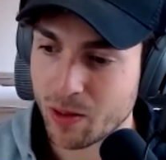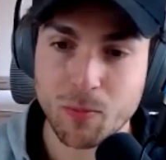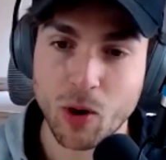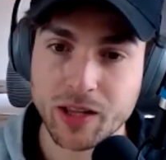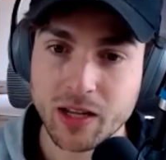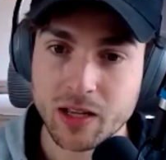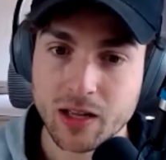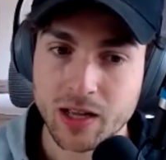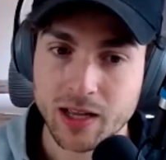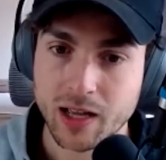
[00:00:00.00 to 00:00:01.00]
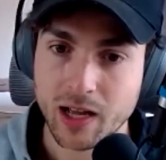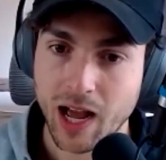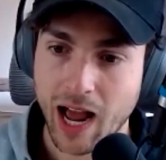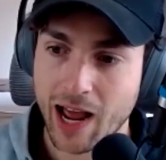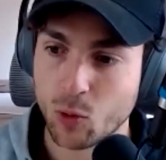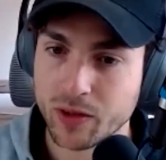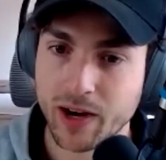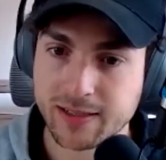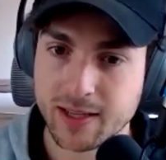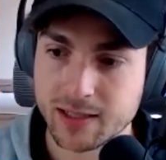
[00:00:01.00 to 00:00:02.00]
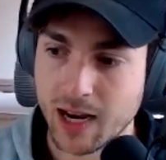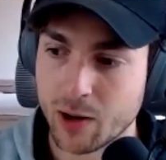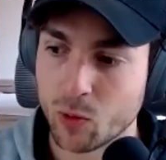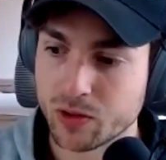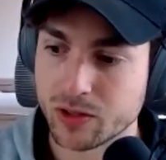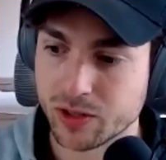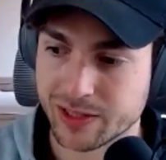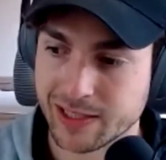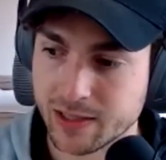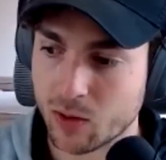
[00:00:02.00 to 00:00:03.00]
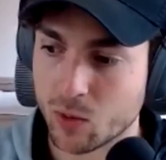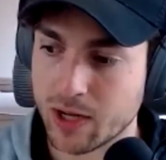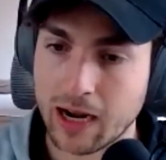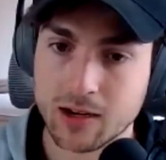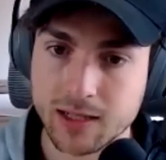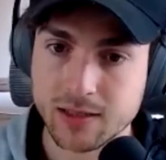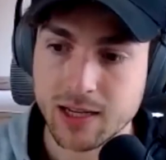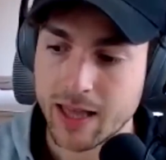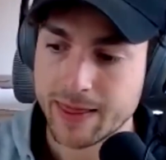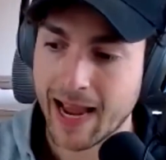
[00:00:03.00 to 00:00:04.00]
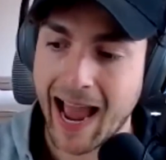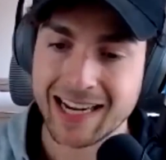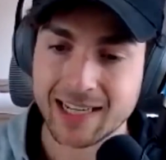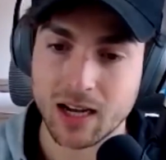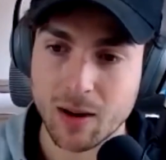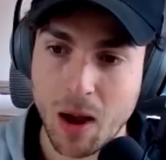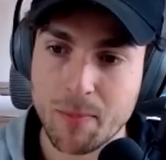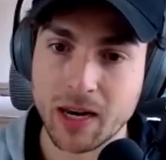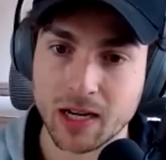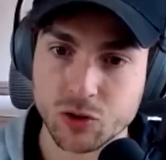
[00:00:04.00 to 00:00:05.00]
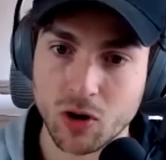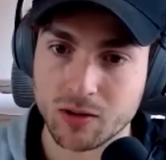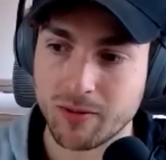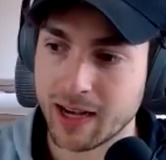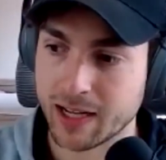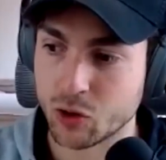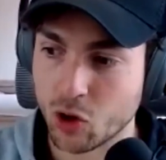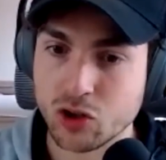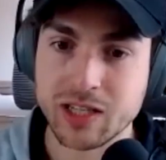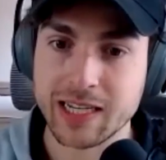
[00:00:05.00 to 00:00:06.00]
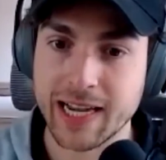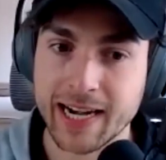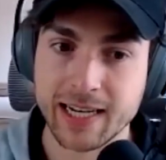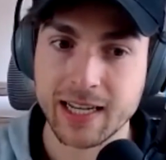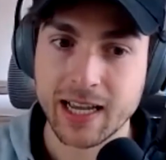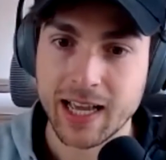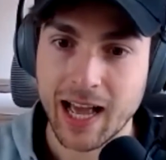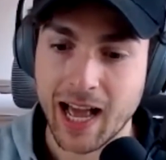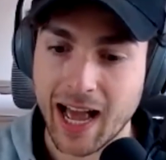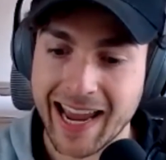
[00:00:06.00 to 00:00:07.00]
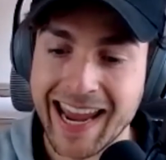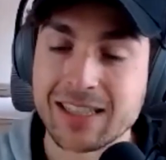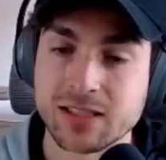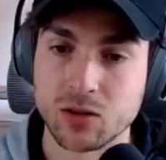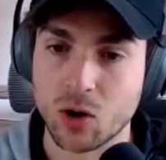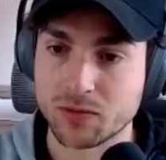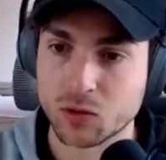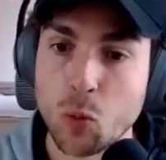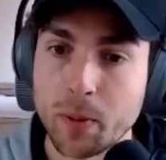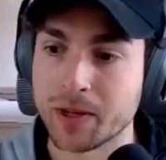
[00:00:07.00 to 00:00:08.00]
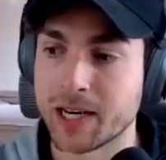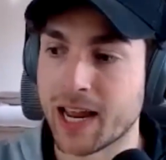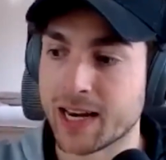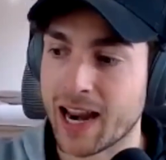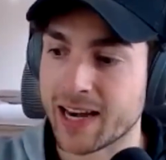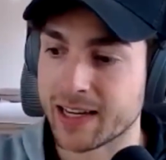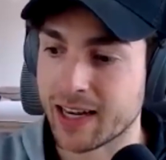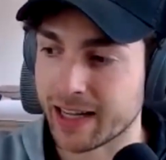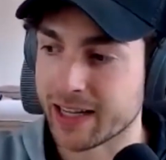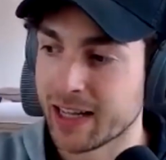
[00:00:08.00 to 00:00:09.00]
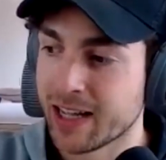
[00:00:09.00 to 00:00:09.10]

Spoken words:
money and all the nice things and all the successes and all the accolades, they act a bit like a drug, right? Like you're constantly getting hits of dopamine and like,